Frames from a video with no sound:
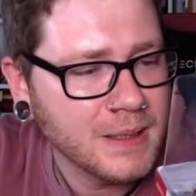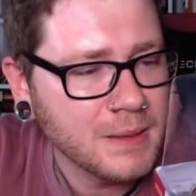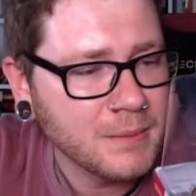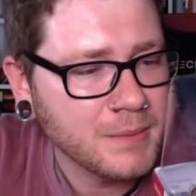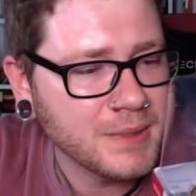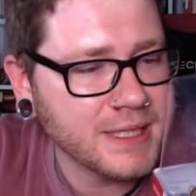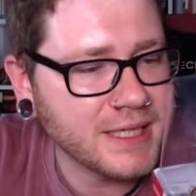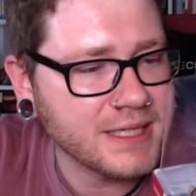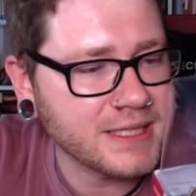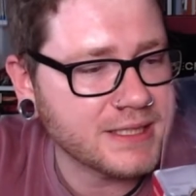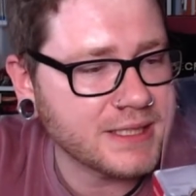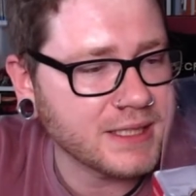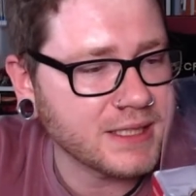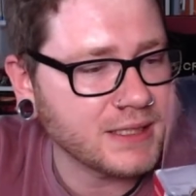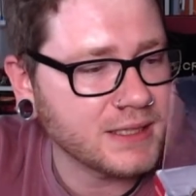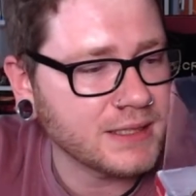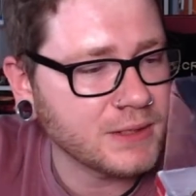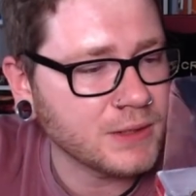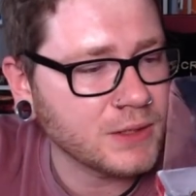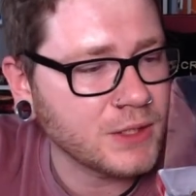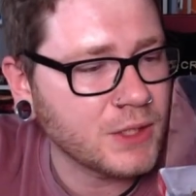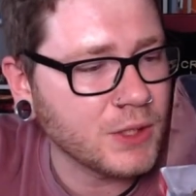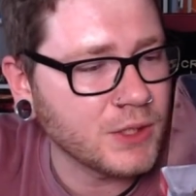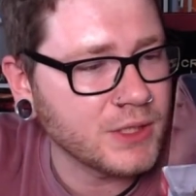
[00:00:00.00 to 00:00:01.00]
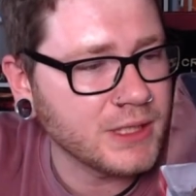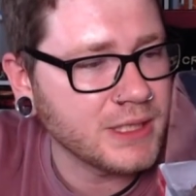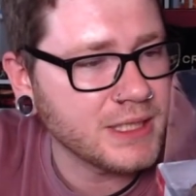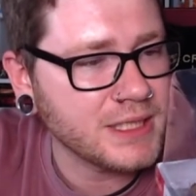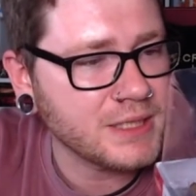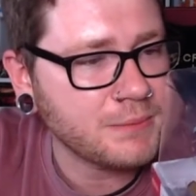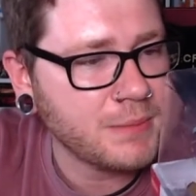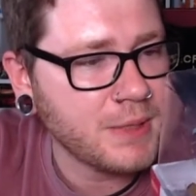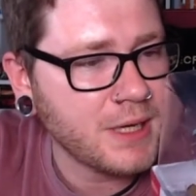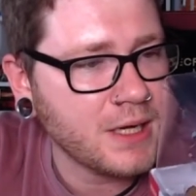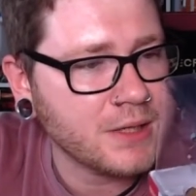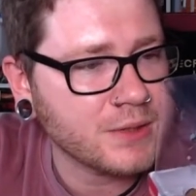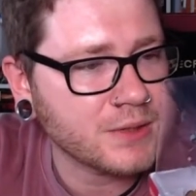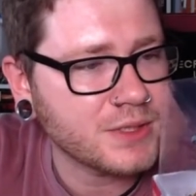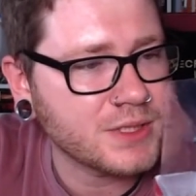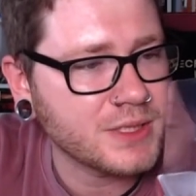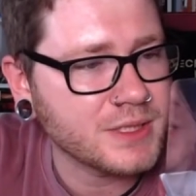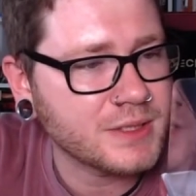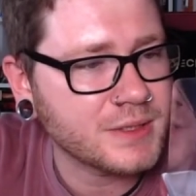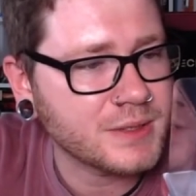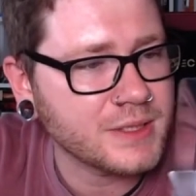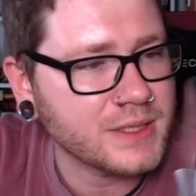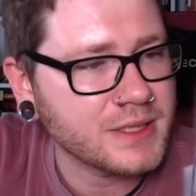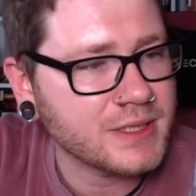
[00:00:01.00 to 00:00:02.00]
Yeah, he's got a little gun in his pouch.
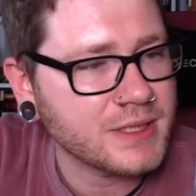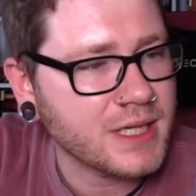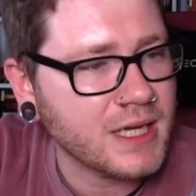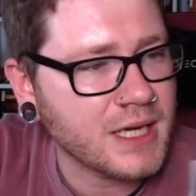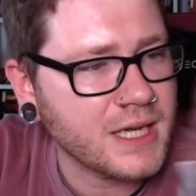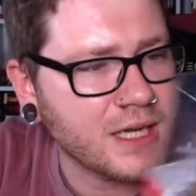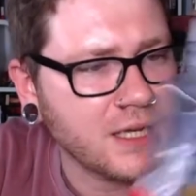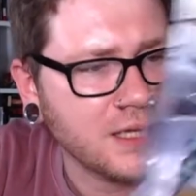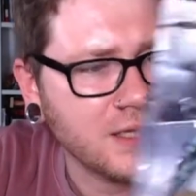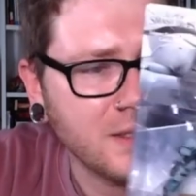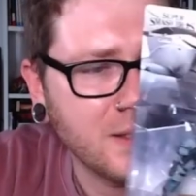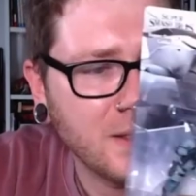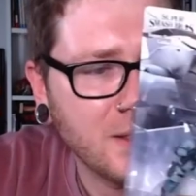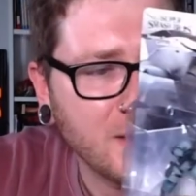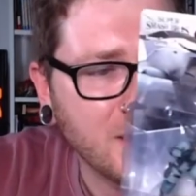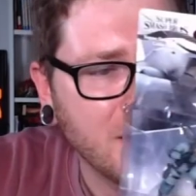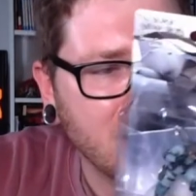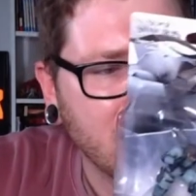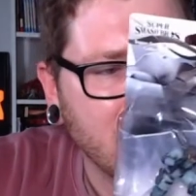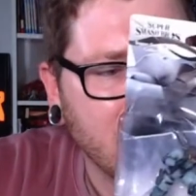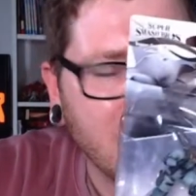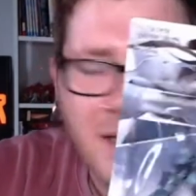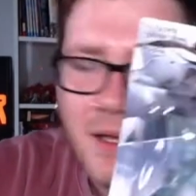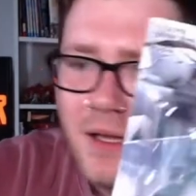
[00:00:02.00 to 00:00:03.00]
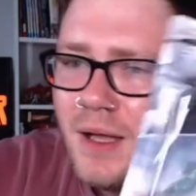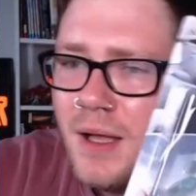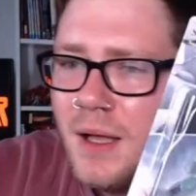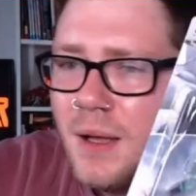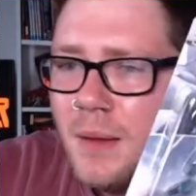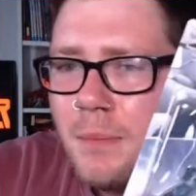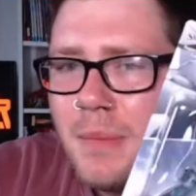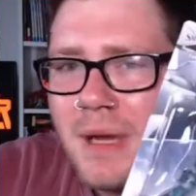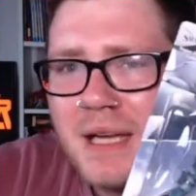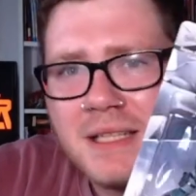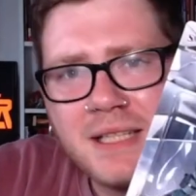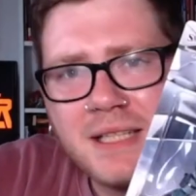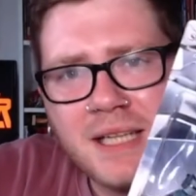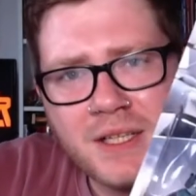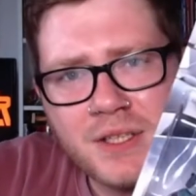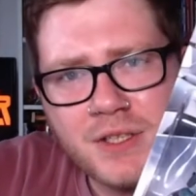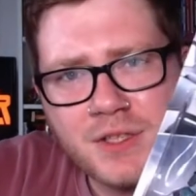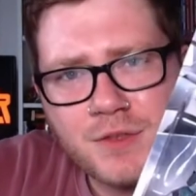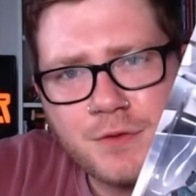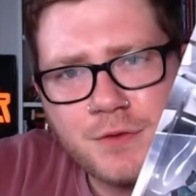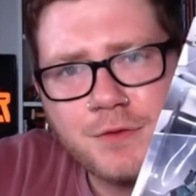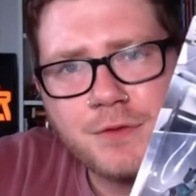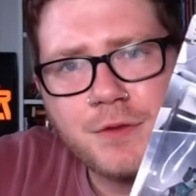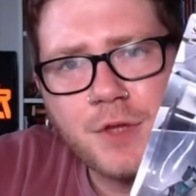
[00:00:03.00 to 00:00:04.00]
He's
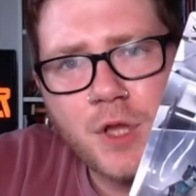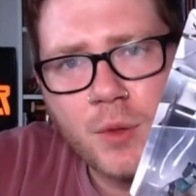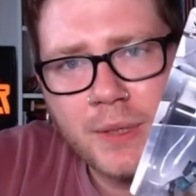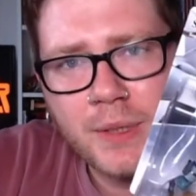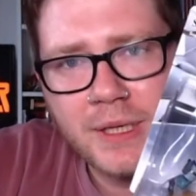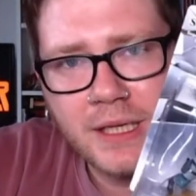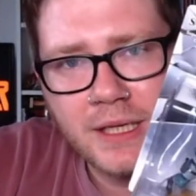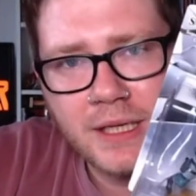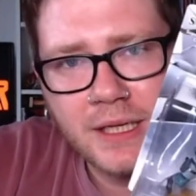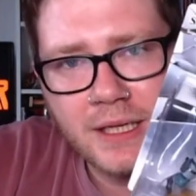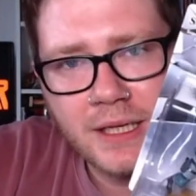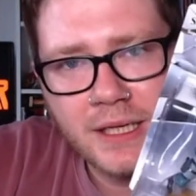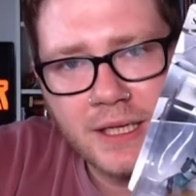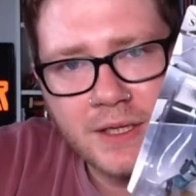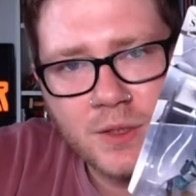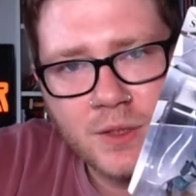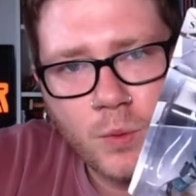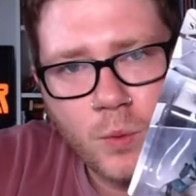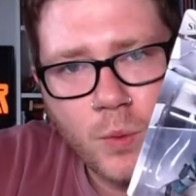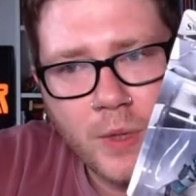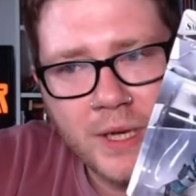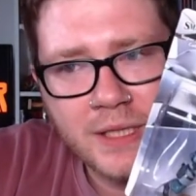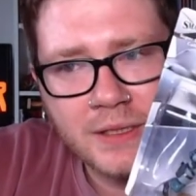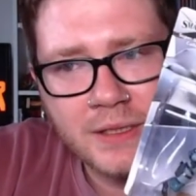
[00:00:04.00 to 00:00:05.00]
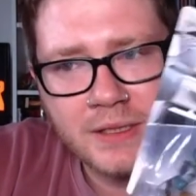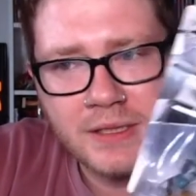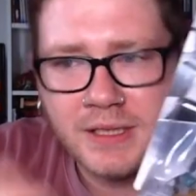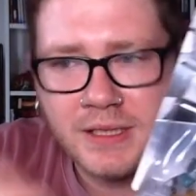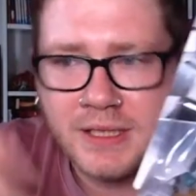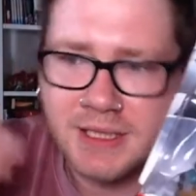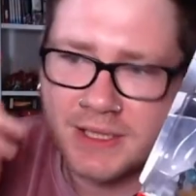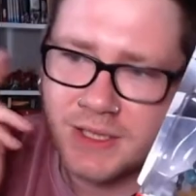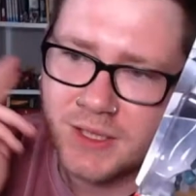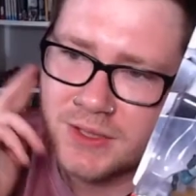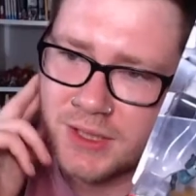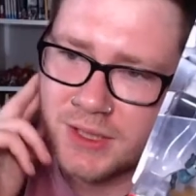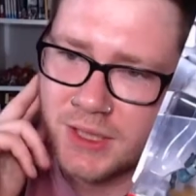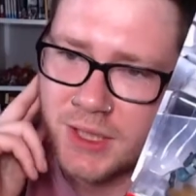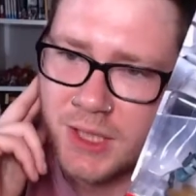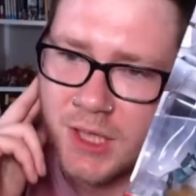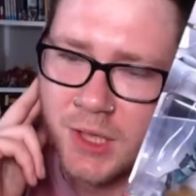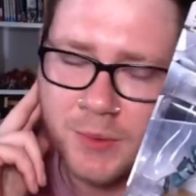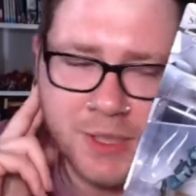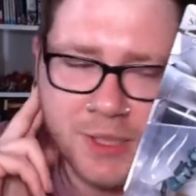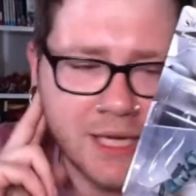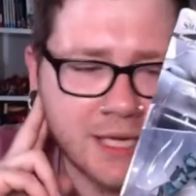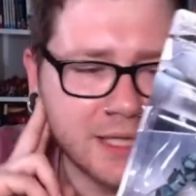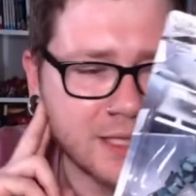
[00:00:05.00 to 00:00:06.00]
bandana's flowing in the wind, and he's on the
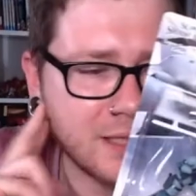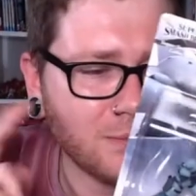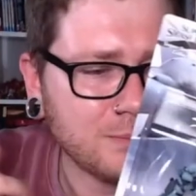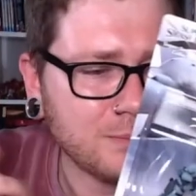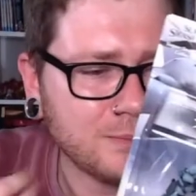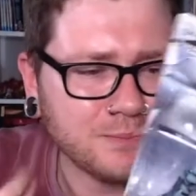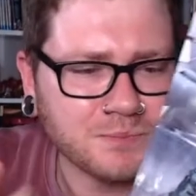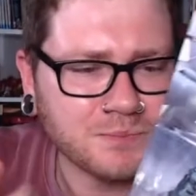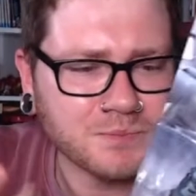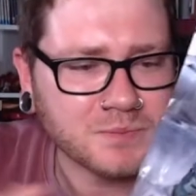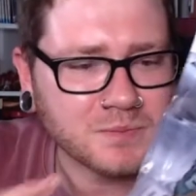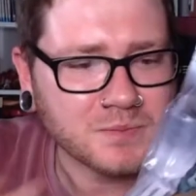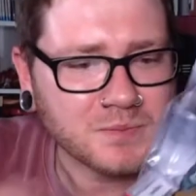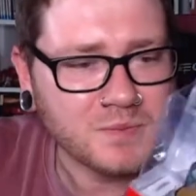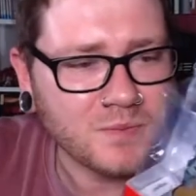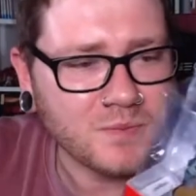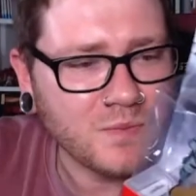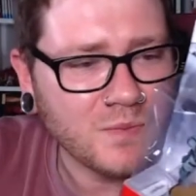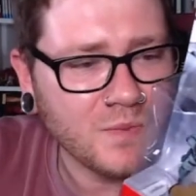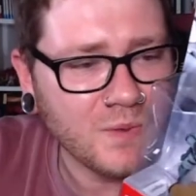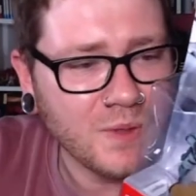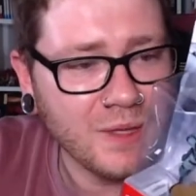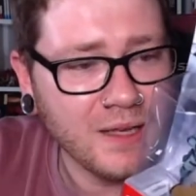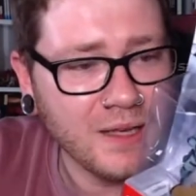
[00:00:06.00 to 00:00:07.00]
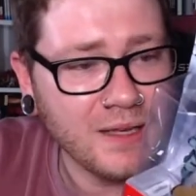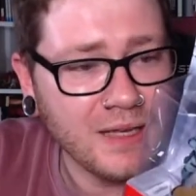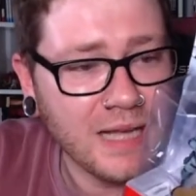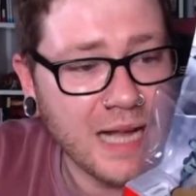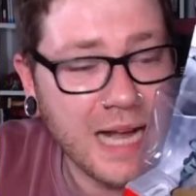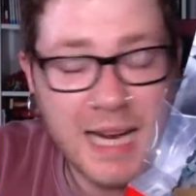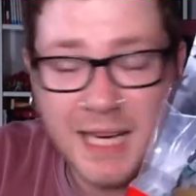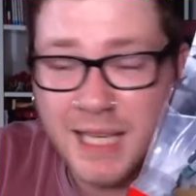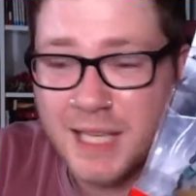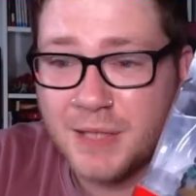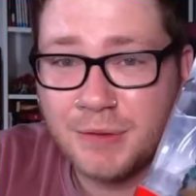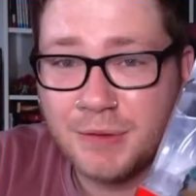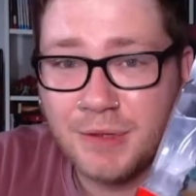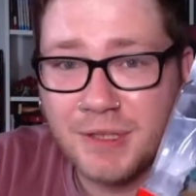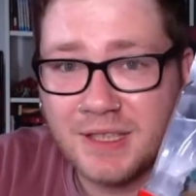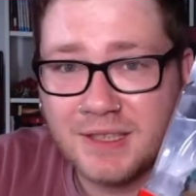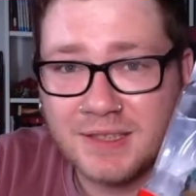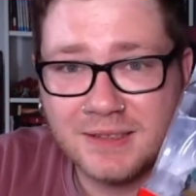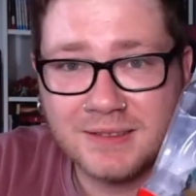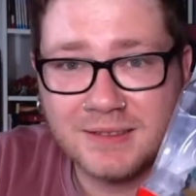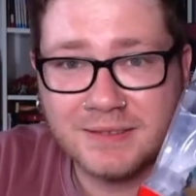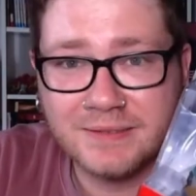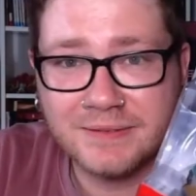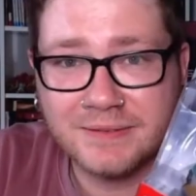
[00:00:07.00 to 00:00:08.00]
codec. Accurate,
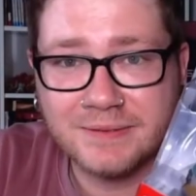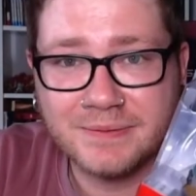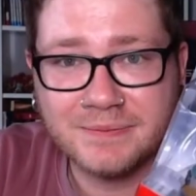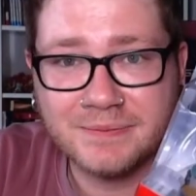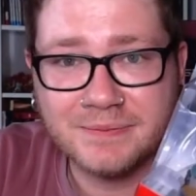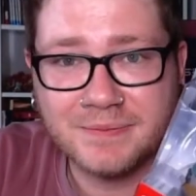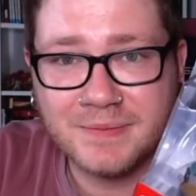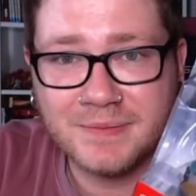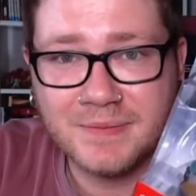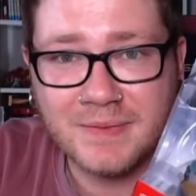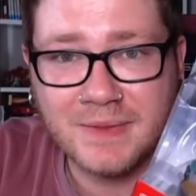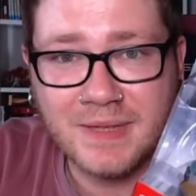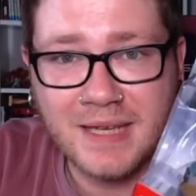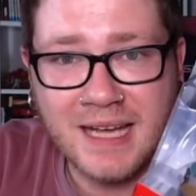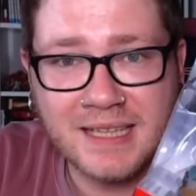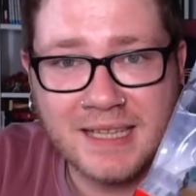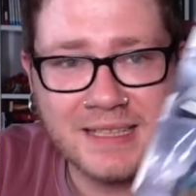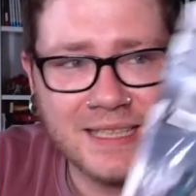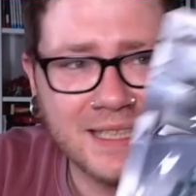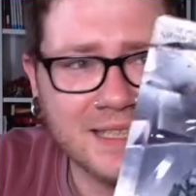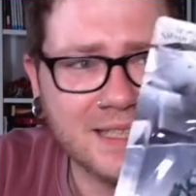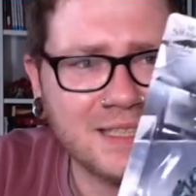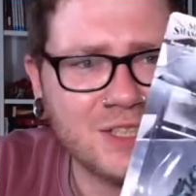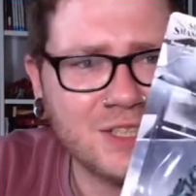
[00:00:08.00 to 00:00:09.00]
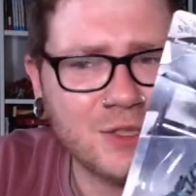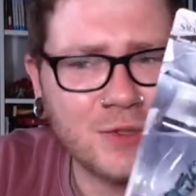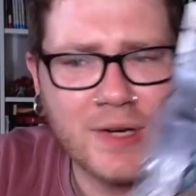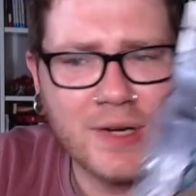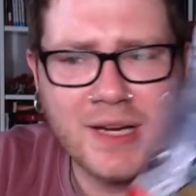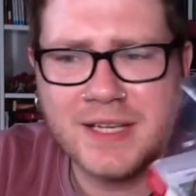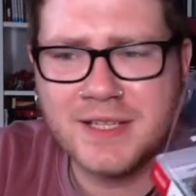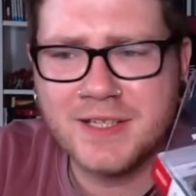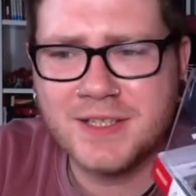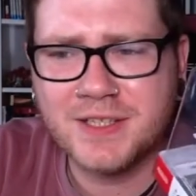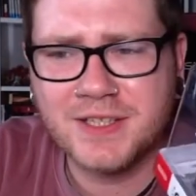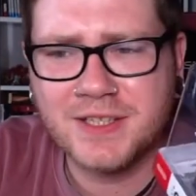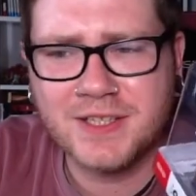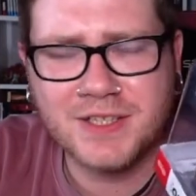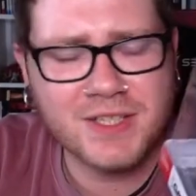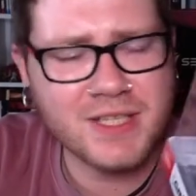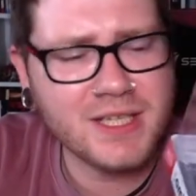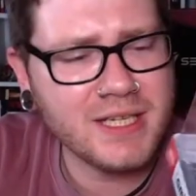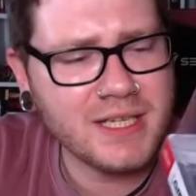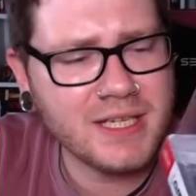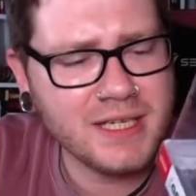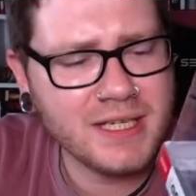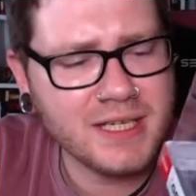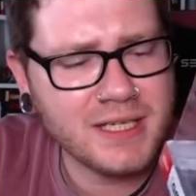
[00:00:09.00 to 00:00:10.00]
and it's strange to
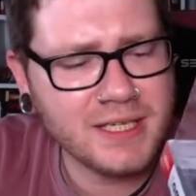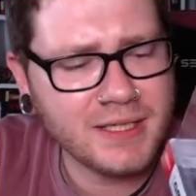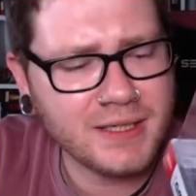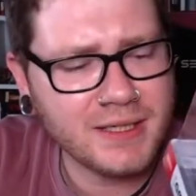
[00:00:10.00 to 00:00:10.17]
see